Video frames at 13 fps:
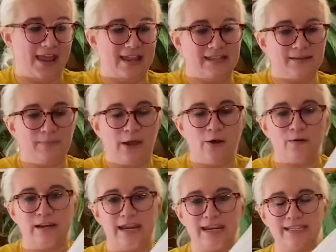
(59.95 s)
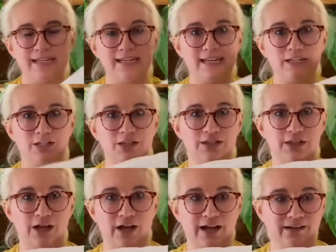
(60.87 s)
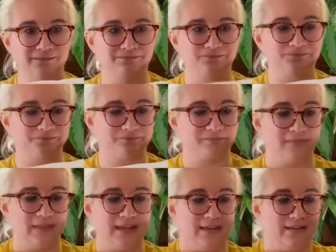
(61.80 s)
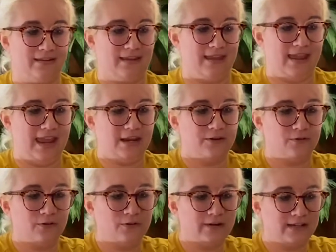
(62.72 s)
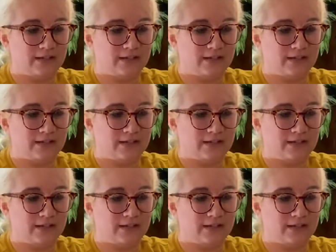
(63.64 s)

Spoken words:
It's about 18 inches long. And you're going to